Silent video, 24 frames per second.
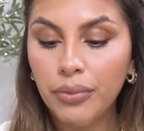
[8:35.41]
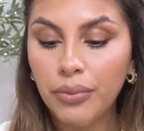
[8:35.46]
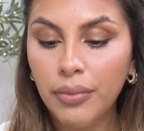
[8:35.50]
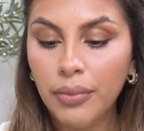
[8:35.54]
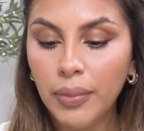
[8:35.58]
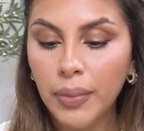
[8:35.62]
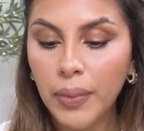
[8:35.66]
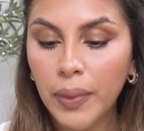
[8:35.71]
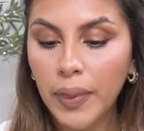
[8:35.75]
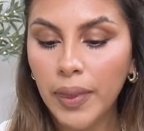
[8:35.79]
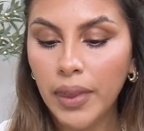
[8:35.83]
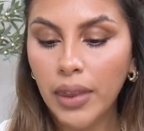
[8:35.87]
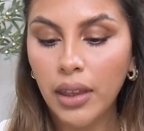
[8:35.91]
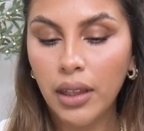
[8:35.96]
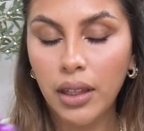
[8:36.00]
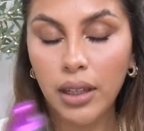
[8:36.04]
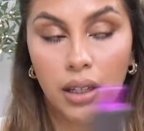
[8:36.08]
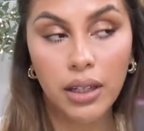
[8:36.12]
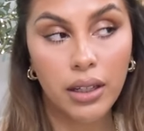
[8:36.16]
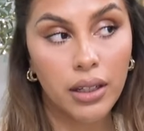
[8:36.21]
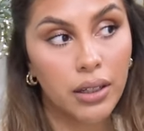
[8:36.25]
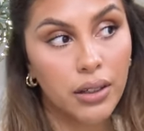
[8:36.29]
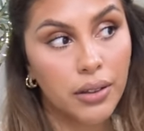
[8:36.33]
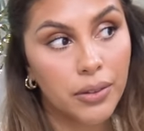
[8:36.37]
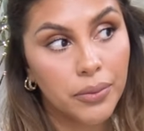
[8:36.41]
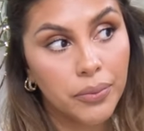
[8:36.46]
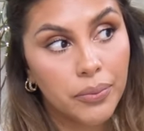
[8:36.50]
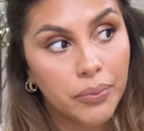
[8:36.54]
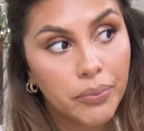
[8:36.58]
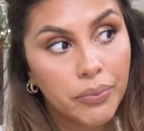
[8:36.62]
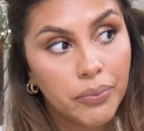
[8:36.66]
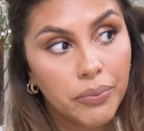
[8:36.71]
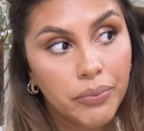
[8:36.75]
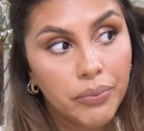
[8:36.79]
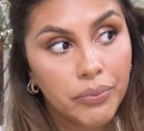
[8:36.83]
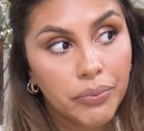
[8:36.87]

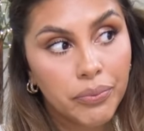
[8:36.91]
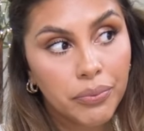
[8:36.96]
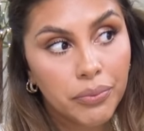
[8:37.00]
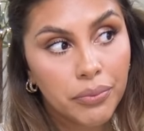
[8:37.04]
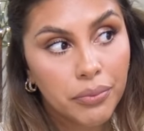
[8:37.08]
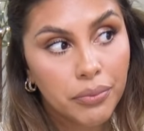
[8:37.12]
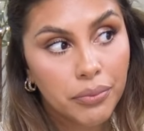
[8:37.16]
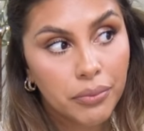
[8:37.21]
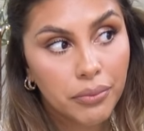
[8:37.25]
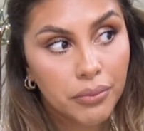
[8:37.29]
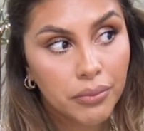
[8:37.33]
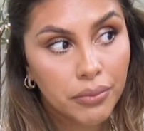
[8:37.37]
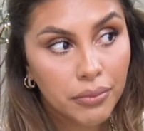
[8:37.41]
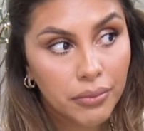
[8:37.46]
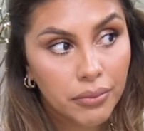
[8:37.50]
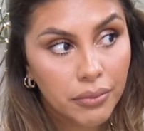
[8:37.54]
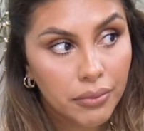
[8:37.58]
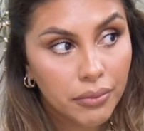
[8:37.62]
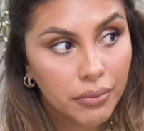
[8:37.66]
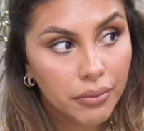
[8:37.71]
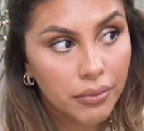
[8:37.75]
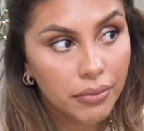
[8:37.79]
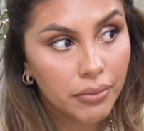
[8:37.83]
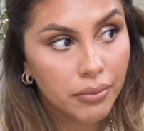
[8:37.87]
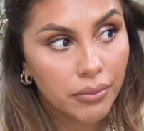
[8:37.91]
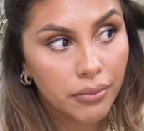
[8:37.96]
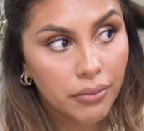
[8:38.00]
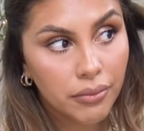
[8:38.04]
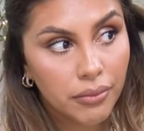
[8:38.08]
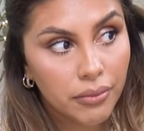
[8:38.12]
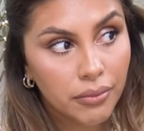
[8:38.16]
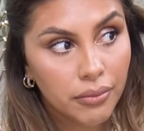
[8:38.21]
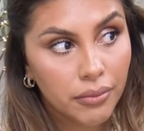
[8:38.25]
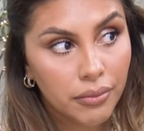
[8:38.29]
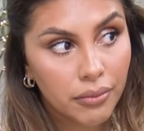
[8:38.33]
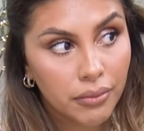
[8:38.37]

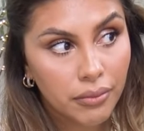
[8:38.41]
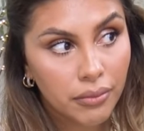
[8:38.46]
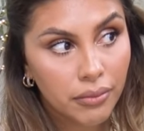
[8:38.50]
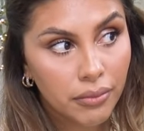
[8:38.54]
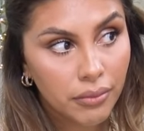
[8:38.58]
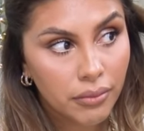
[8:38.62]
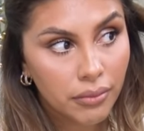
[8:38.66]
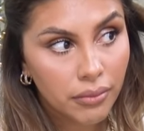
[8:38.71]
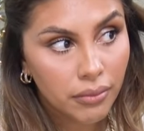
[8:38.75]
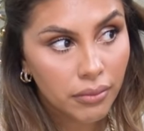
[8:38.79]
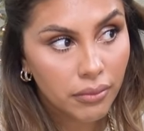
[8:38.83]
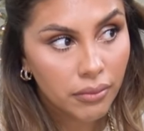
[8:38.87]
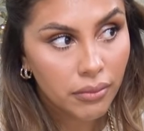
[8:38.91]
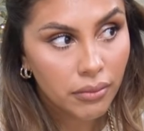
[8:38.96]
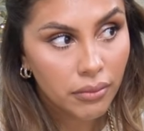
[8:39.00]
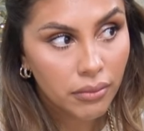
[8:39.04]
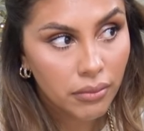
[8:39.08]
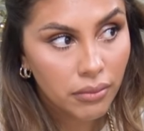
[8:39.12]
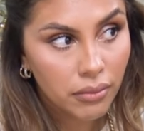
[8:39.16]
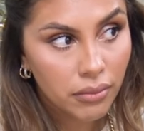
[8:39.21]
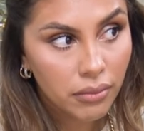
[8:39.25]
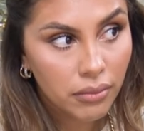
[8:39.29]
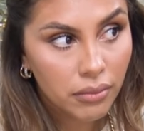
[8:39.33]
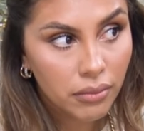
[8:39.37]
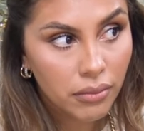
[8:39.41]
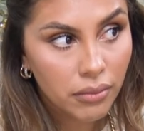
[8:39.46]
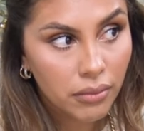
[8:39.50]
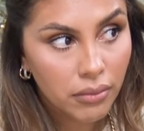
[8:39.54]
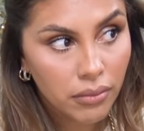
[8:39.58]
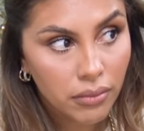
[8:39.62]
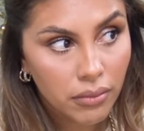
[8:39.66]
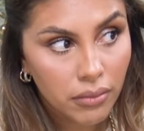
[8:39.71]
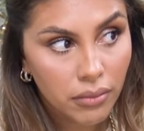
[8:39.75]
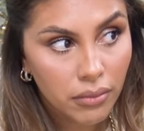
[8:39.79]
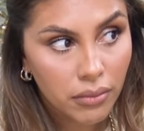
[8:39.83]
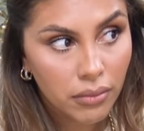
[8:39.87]

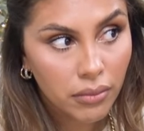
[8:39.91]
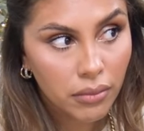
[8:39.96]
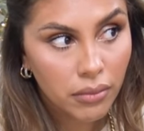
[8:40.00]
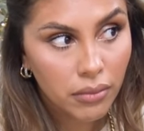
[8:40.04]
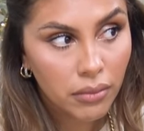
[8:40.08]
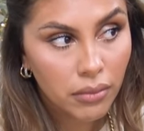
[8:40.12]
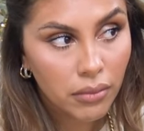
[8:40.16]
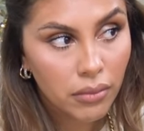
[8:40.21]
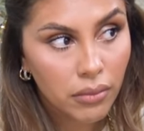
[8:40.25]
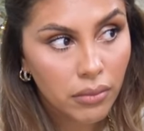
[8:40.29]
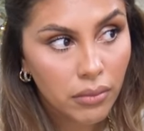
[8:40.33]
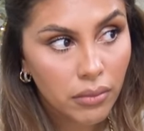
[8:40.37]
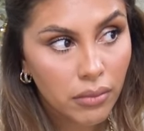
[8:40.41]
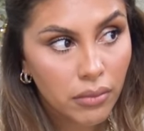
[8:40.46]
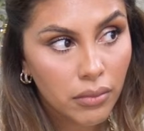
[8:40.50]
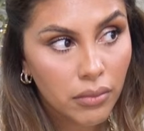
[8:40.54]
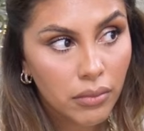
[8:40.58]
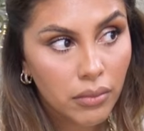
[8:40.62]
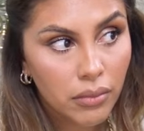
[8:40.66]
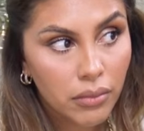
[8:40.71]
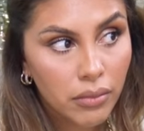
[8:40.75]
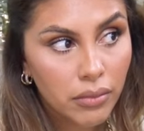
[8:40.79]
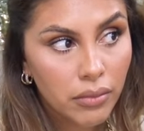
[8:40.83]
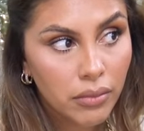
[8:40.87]
No one is speaking in this clip.